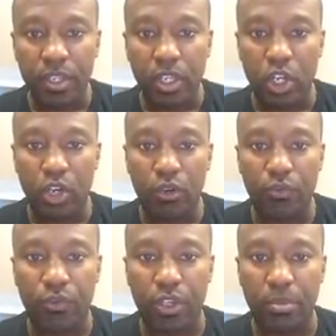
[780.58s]

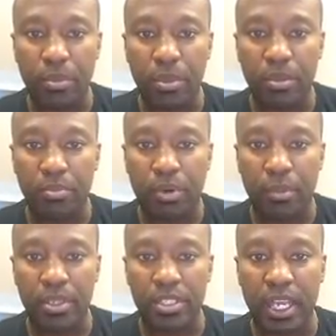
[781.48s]
love, commitment,
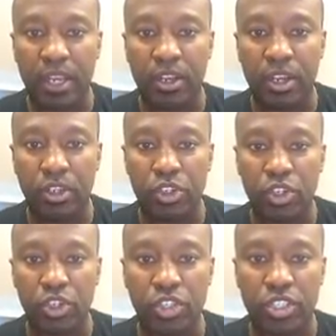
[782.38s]
promise, and not
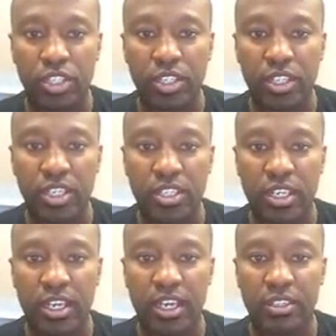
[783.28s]
just it's a
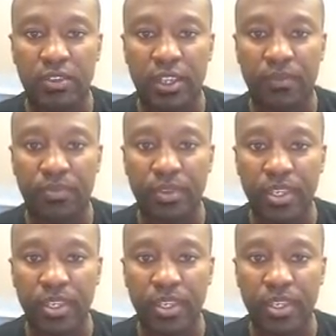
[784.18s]
nice thing.